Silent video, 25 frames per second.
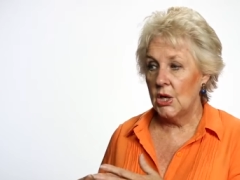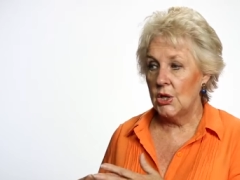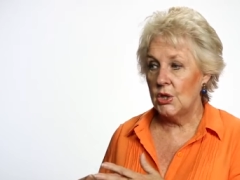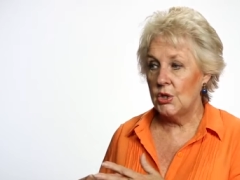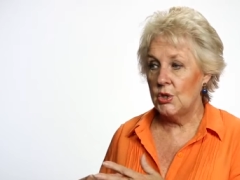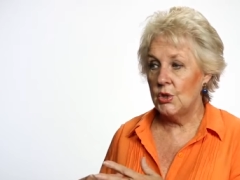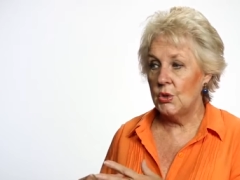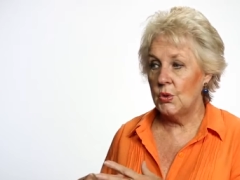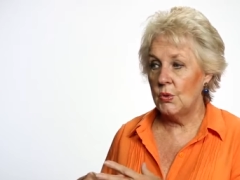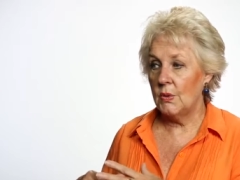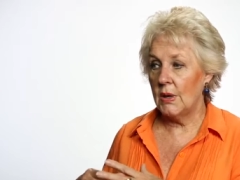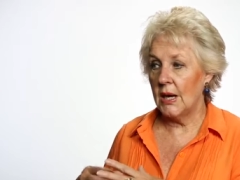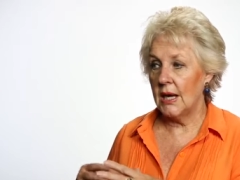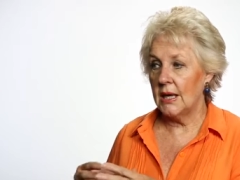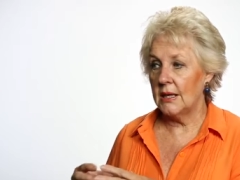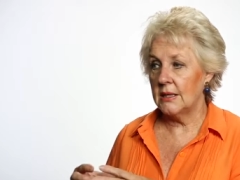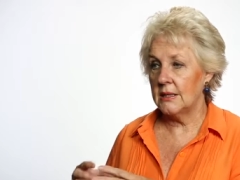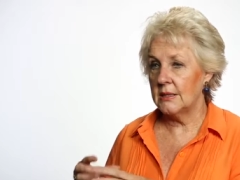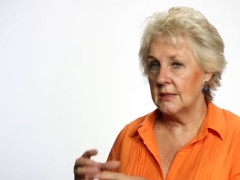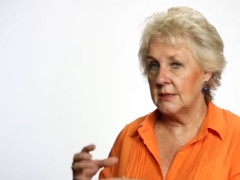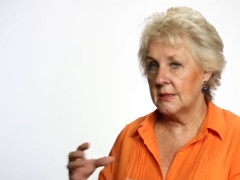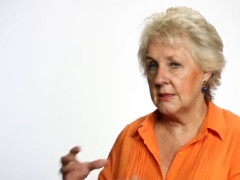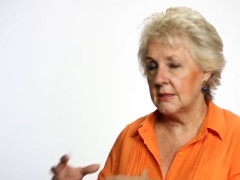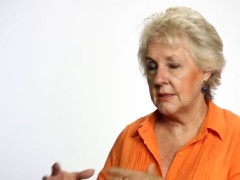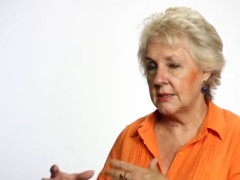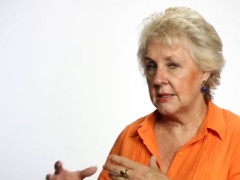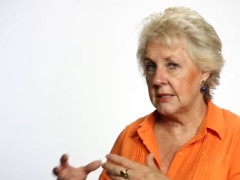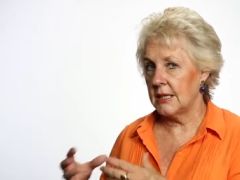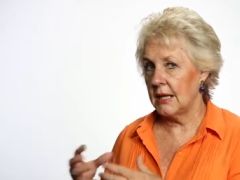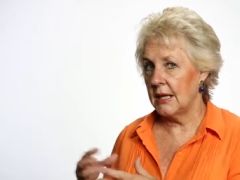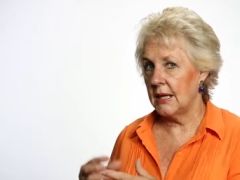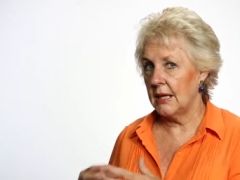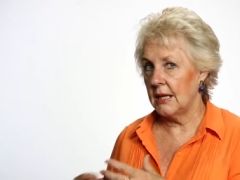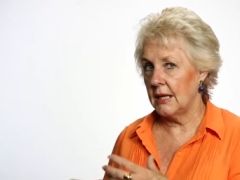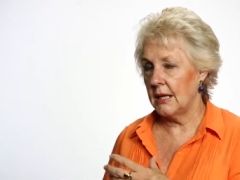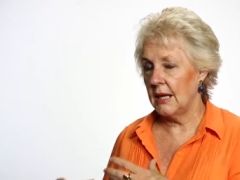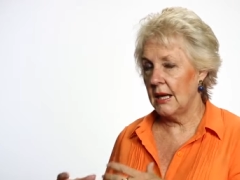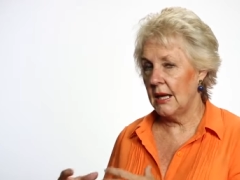you
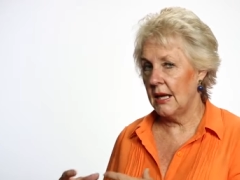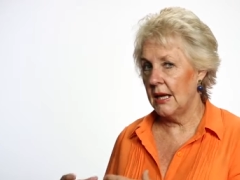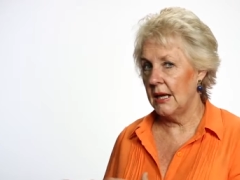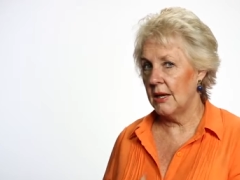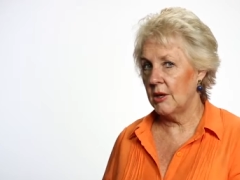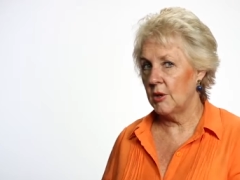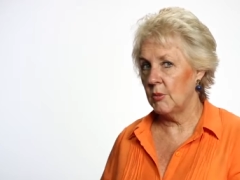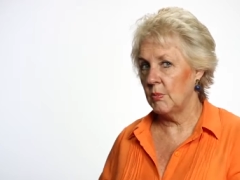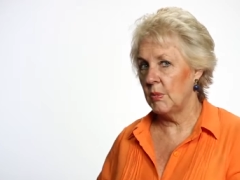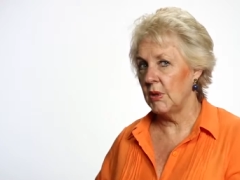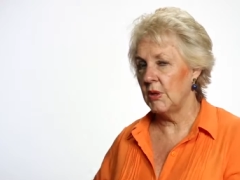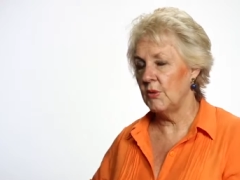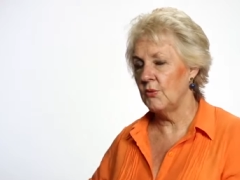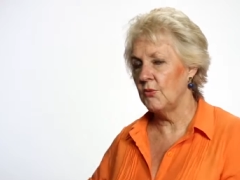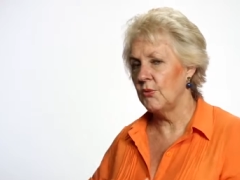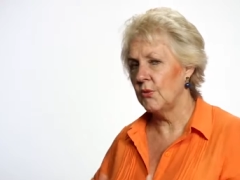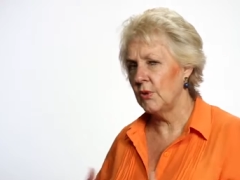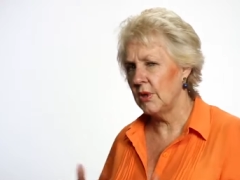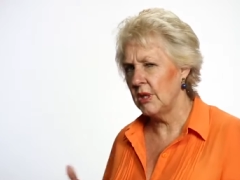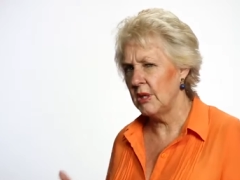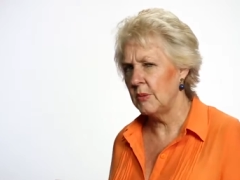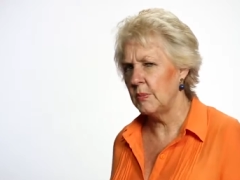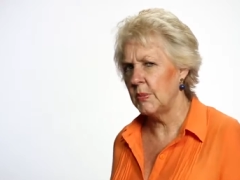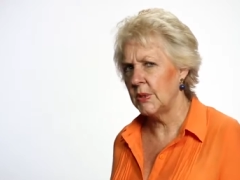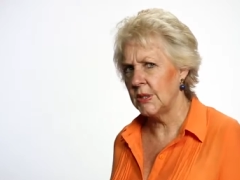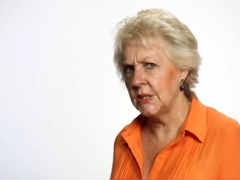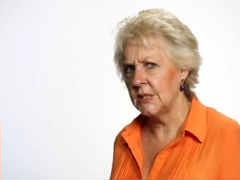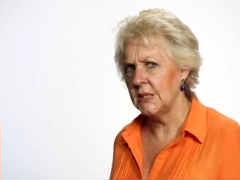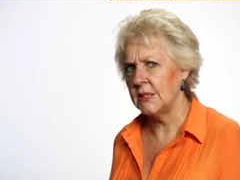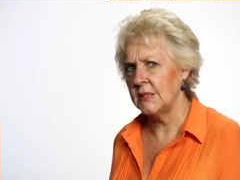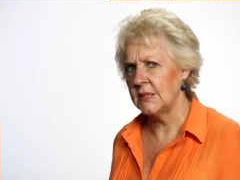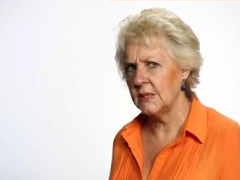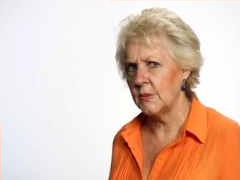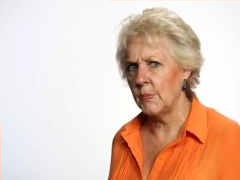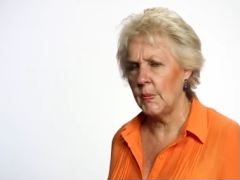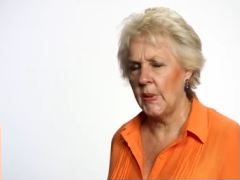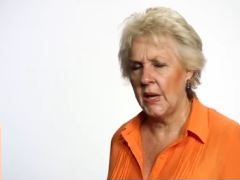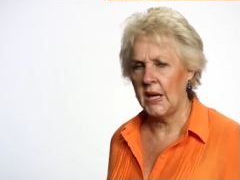understand how to be fully
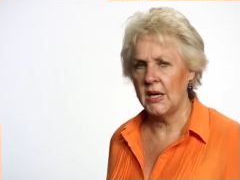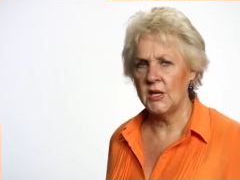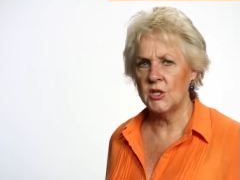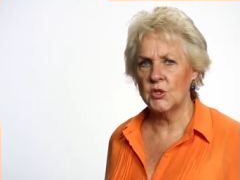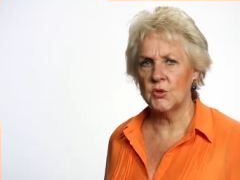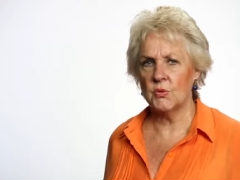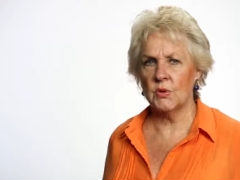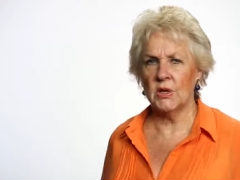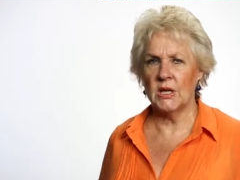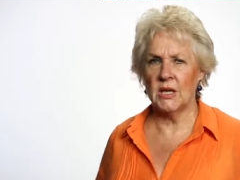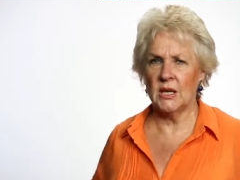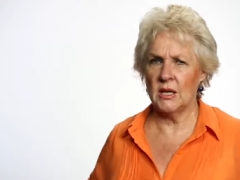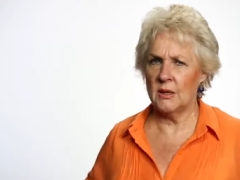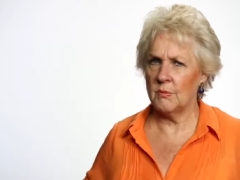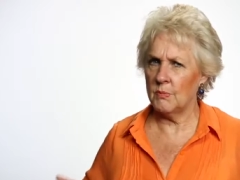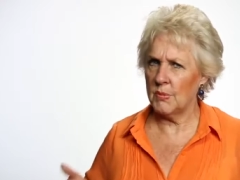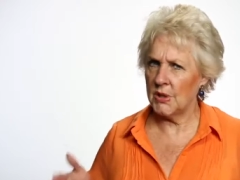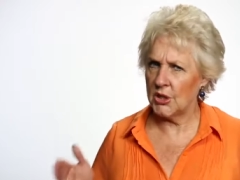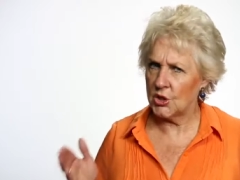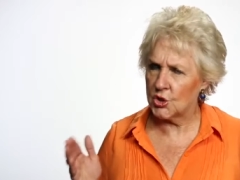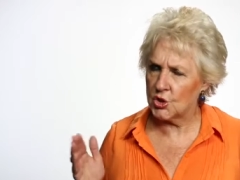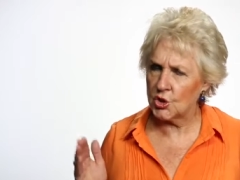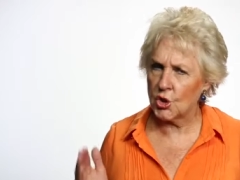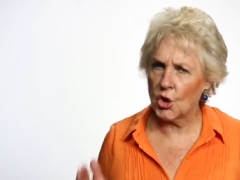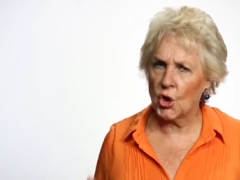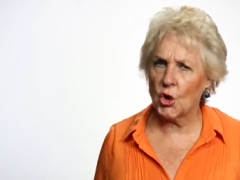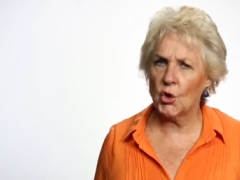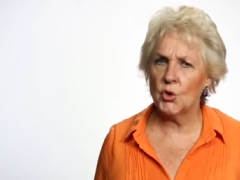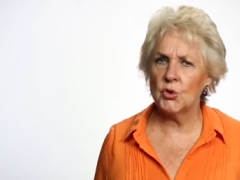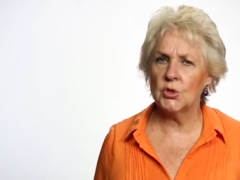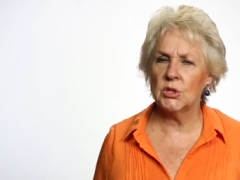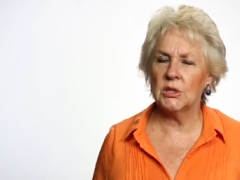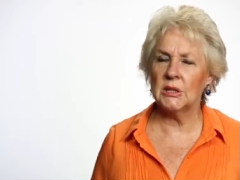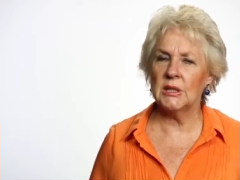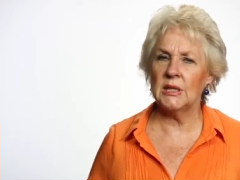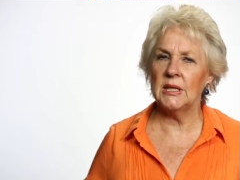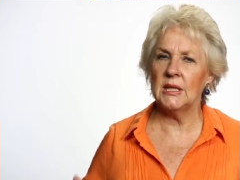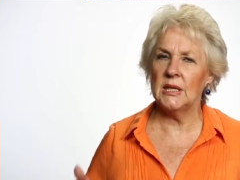participatory and be
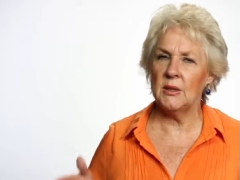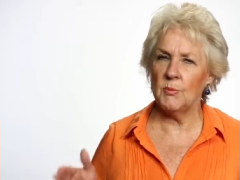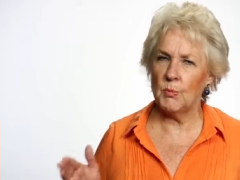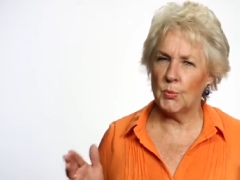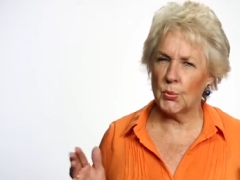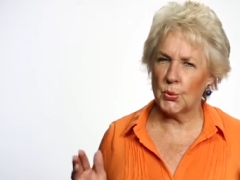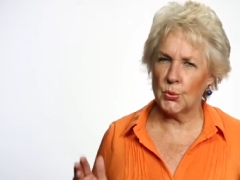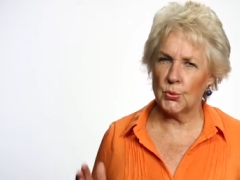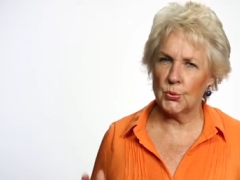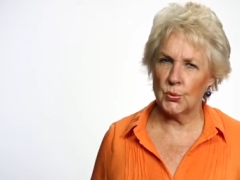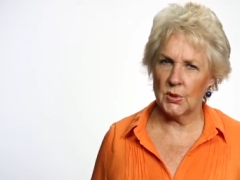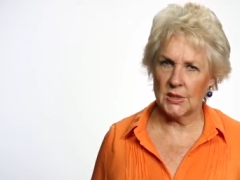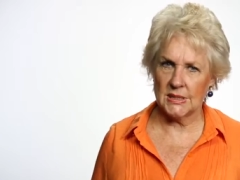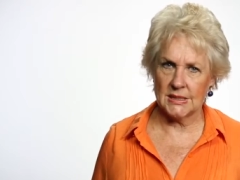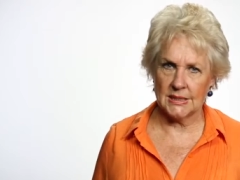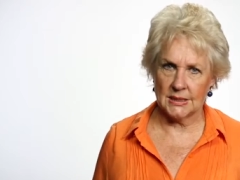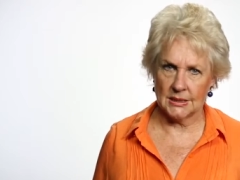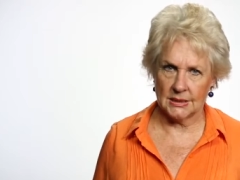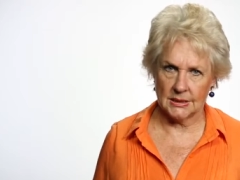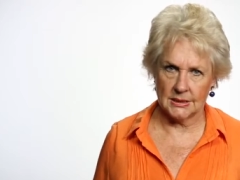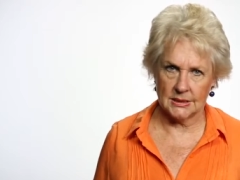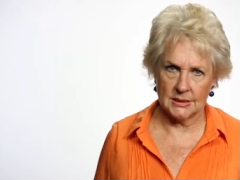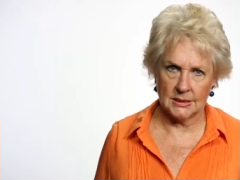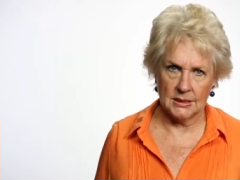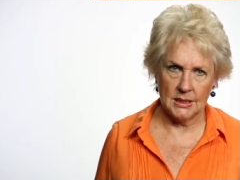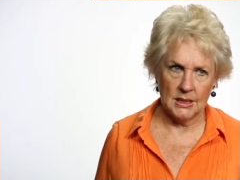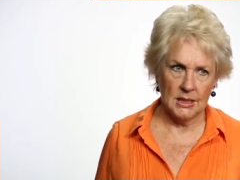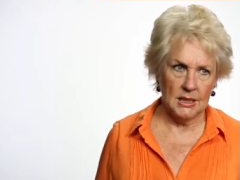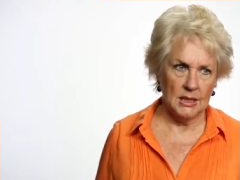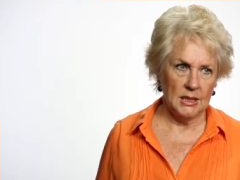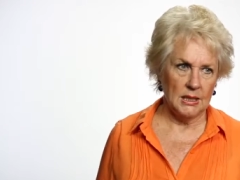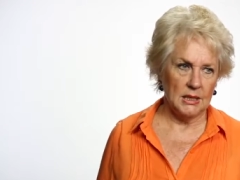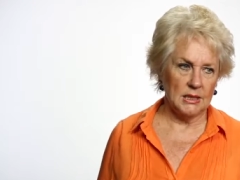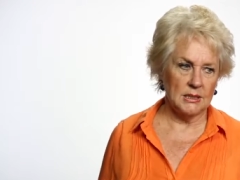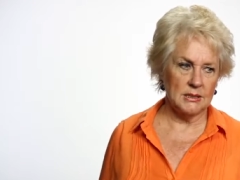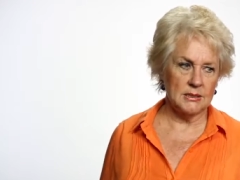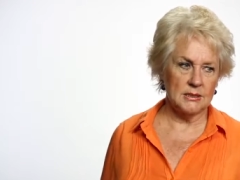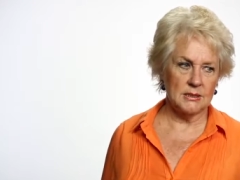totally present
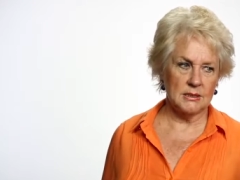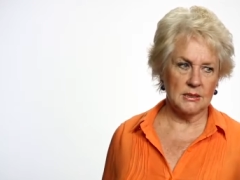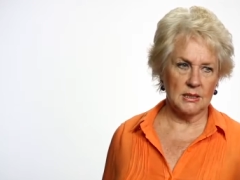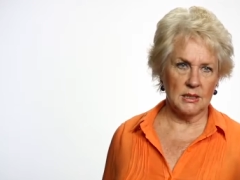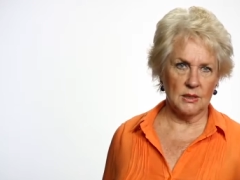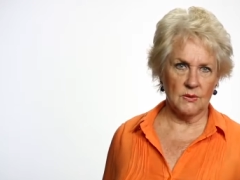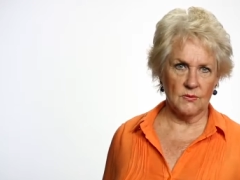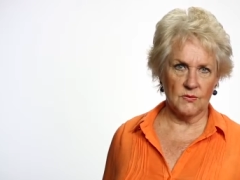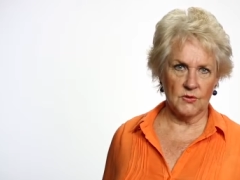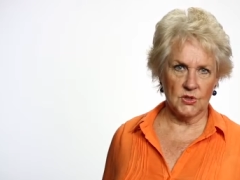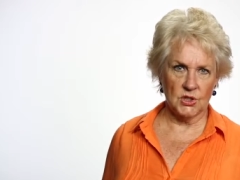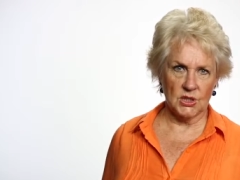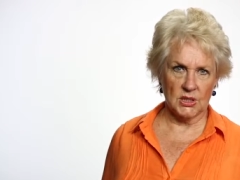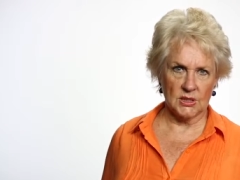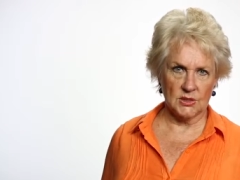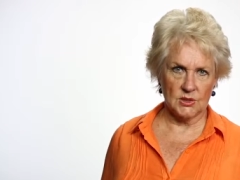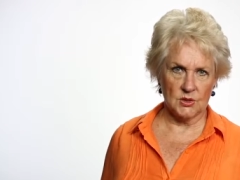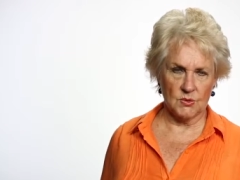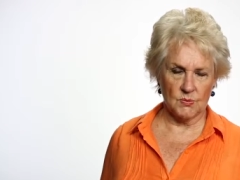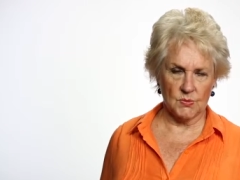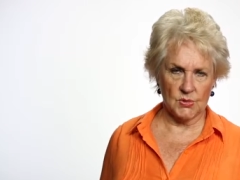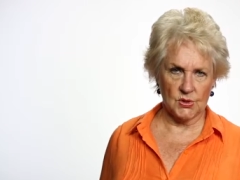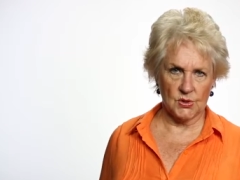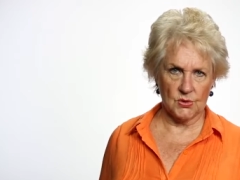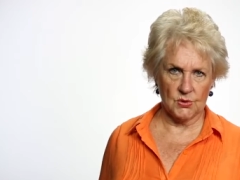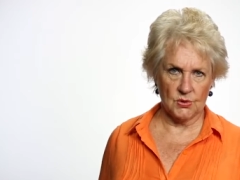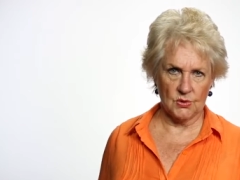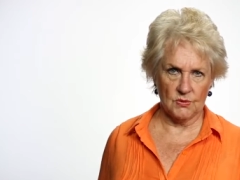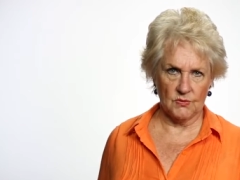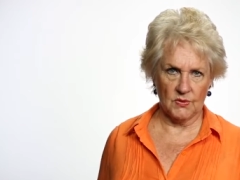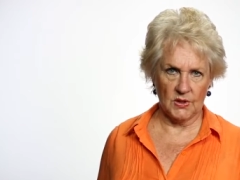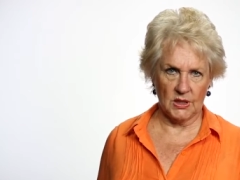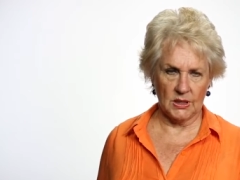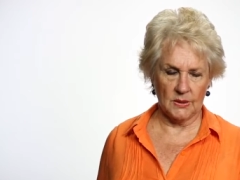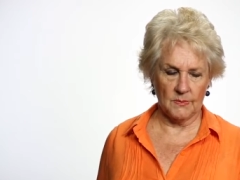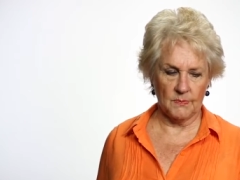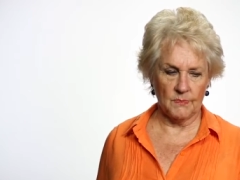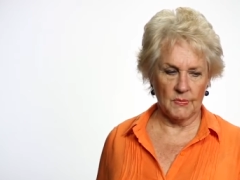instead of just
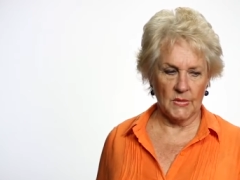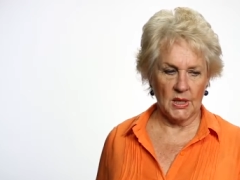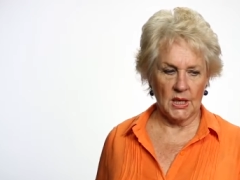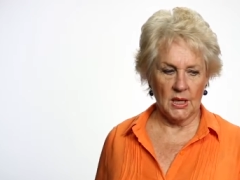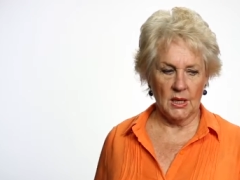observing